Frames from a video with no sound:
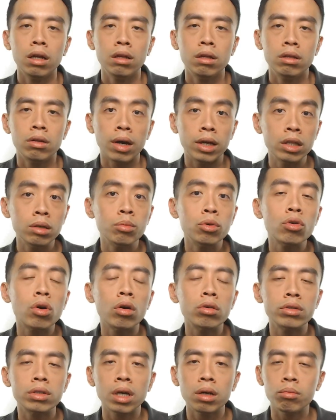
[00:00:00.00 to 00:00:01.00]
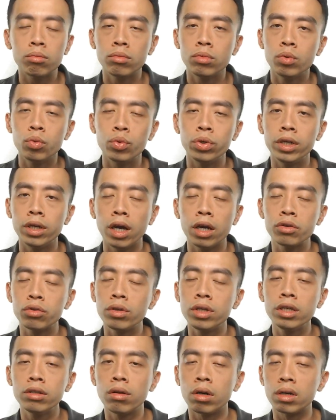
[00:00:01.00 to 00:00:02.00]
Now under more concept, we
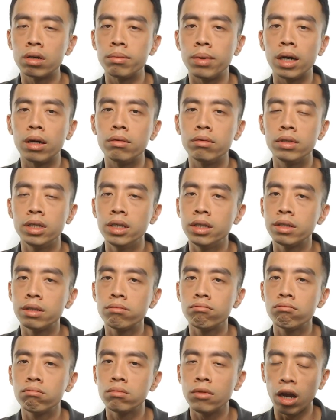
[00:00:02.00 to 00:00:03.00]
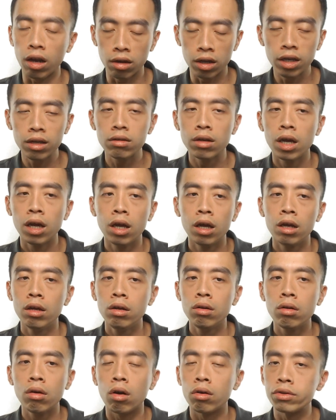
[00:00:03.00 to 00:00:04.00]
actually talk about this technique
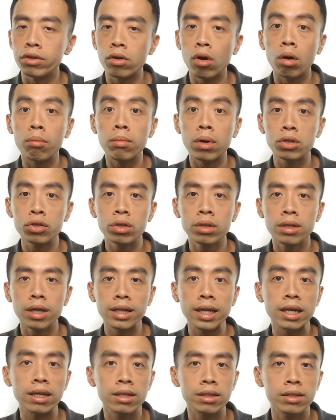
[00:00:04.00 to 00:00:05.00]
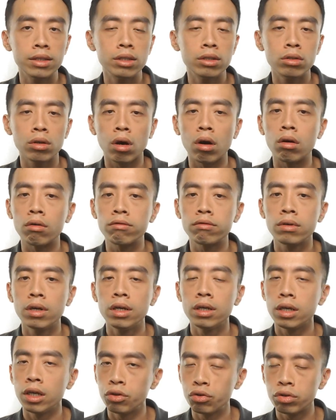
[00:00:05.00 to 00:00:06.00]
called the combustion analysis of
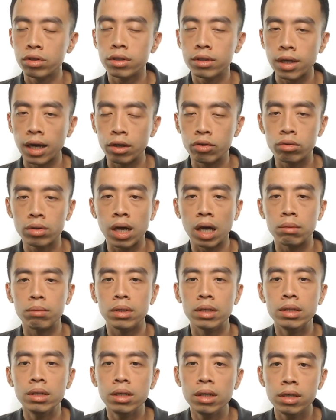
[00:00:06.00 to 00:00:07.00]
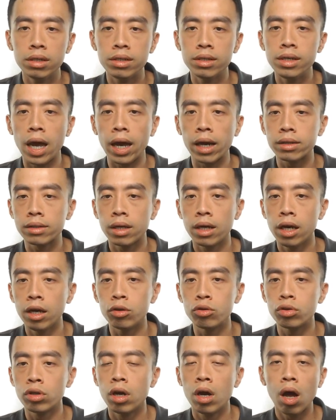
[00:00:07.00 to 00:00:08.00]
gaseous hydrocarbon,
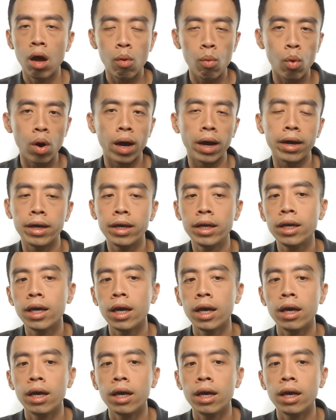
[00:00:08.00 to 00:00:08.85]
CxHy.